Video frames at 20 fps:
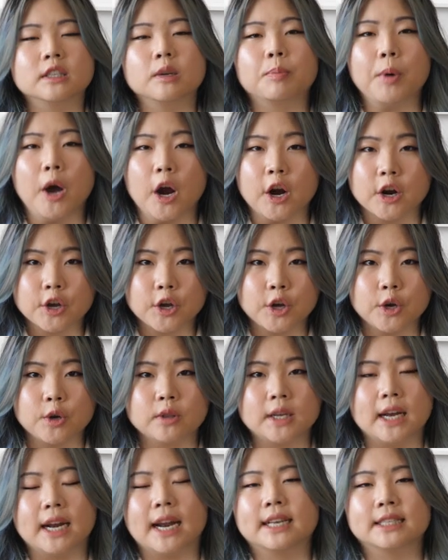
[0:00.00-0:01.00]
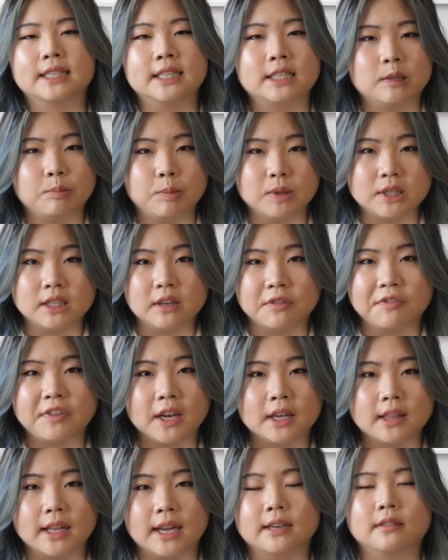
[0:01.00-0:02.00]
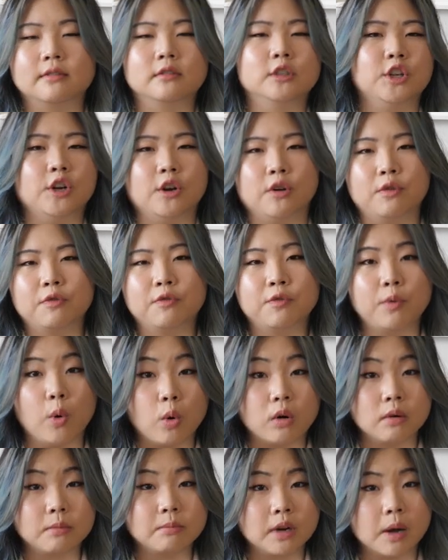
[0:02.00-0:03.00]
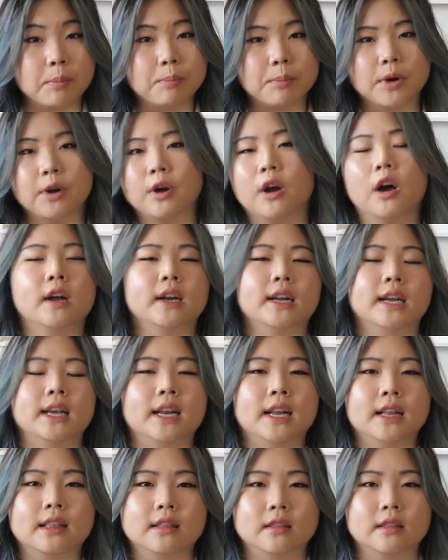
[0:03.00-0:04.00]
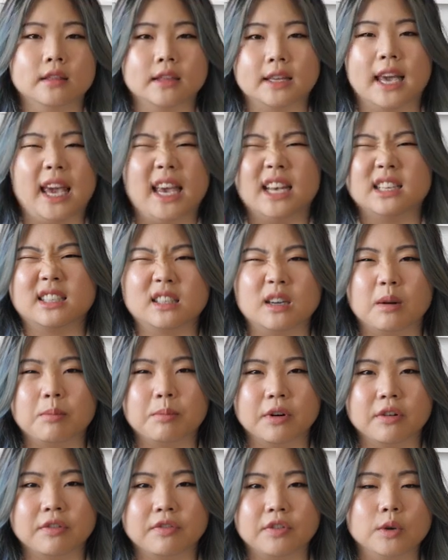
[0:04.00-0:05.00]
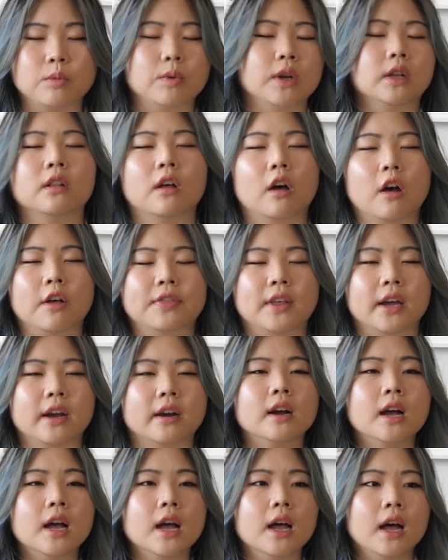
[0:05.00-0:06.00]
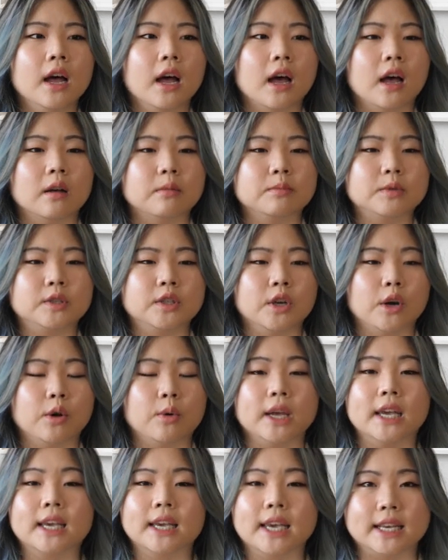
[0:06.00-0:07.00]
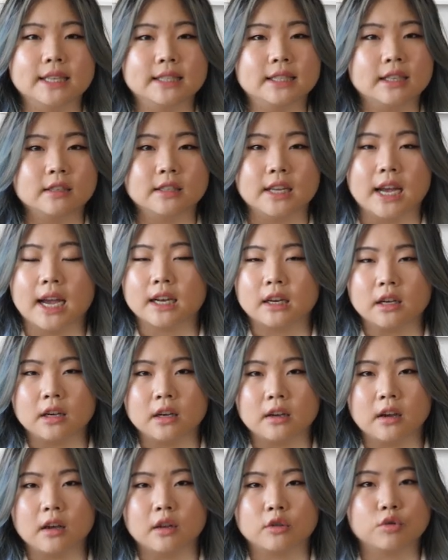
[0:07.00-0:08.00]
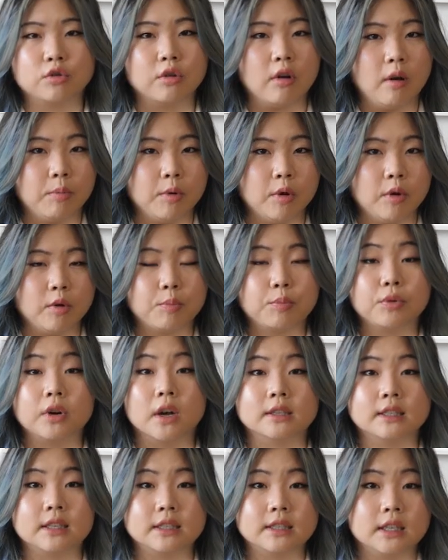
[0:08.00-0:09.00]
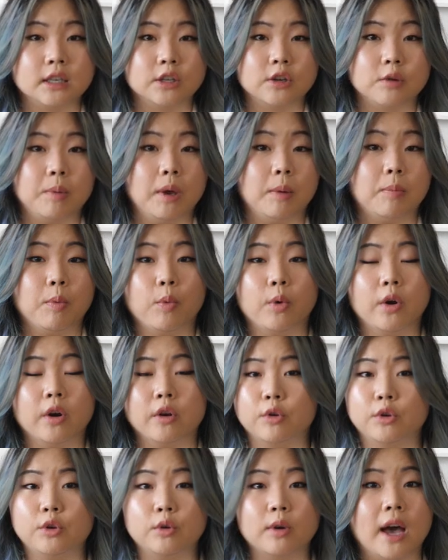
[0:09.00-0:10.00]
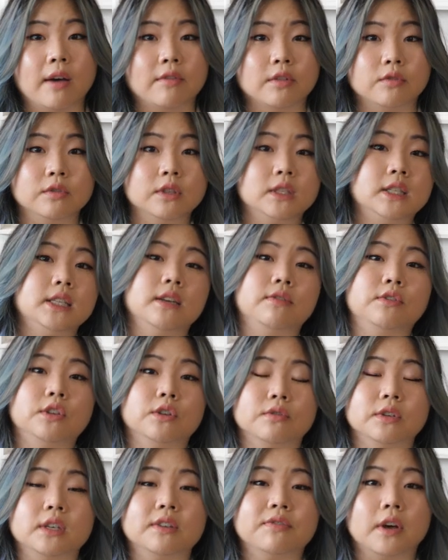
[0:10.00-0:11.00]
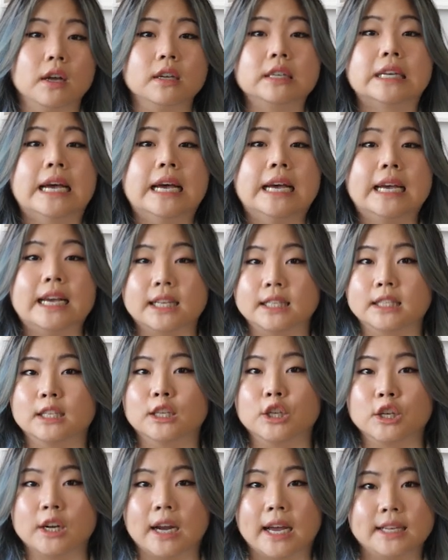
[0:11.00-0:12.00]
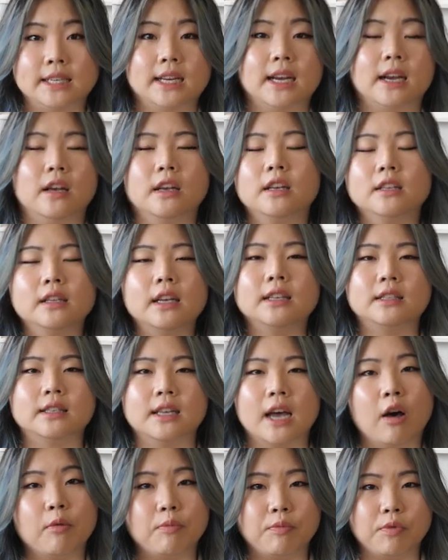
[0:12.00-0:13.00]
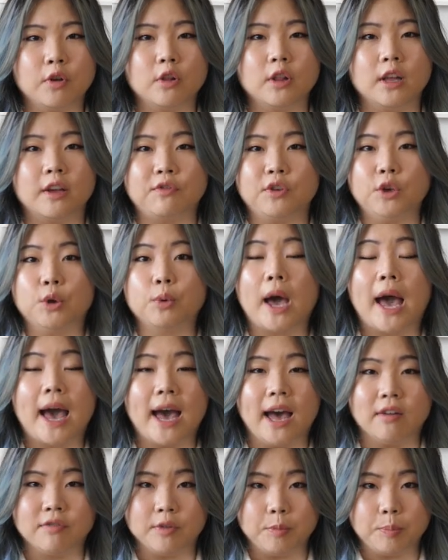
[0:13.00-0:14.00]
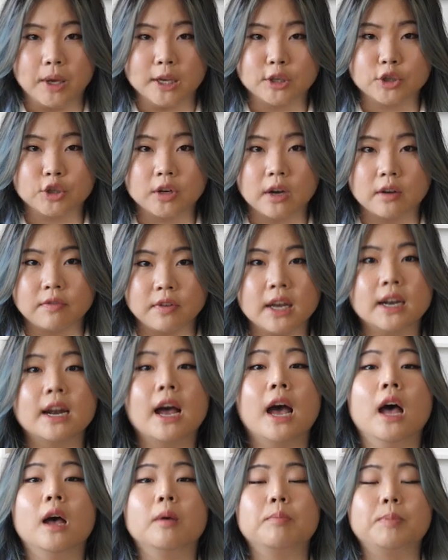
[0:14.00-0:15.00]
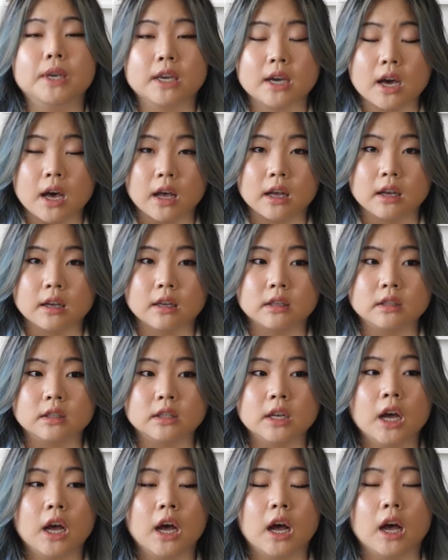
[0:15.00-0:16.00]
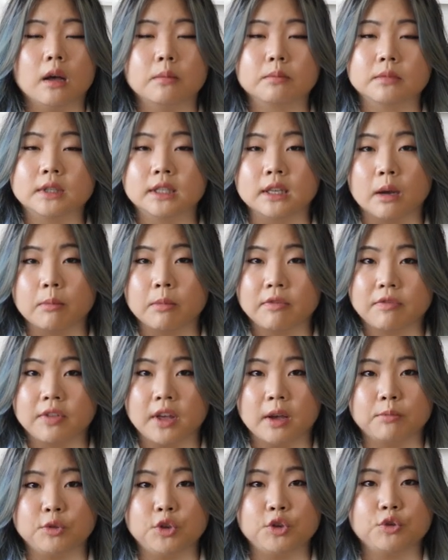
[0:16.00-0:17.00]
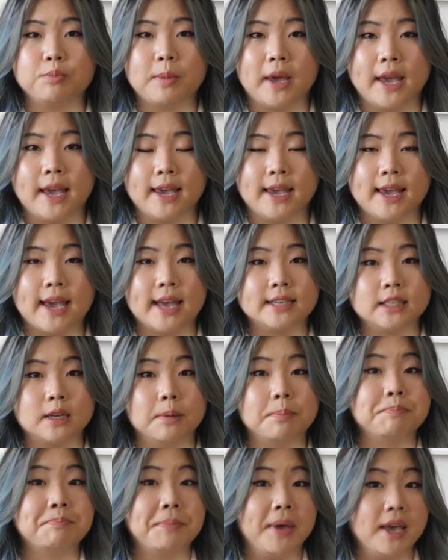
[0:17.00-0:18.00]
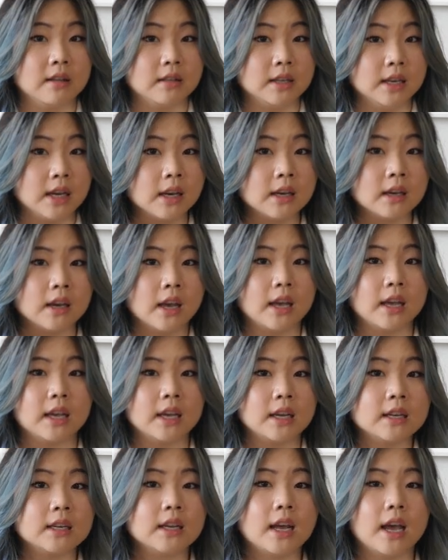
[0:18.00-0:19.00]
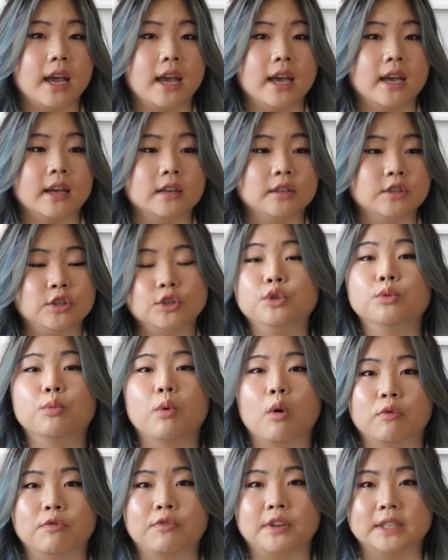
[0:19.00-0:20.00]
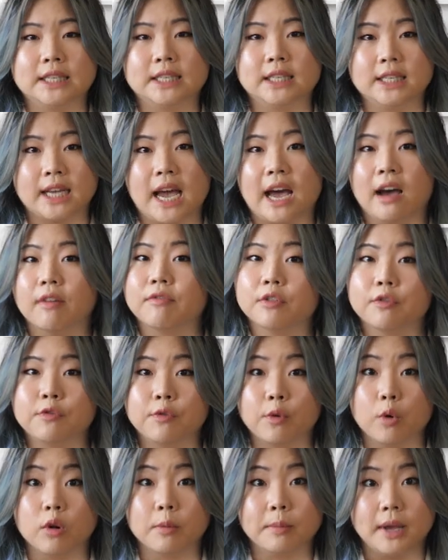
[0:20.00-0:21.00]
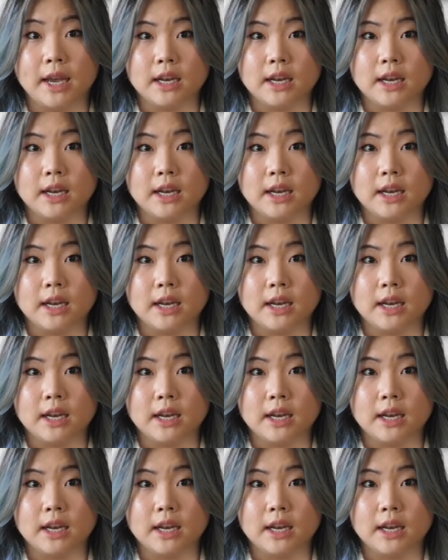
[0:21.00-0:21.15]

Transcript: There's a barcode that has a specific like, you know, form number on it and case number, if you will, on there. Um, so in case there's any trouble processing your paperwork or you haven't received your refund, it's a good idea. it's helpful if you have a picture of it because um, some of them you may end up mailing in and you won't physically have the form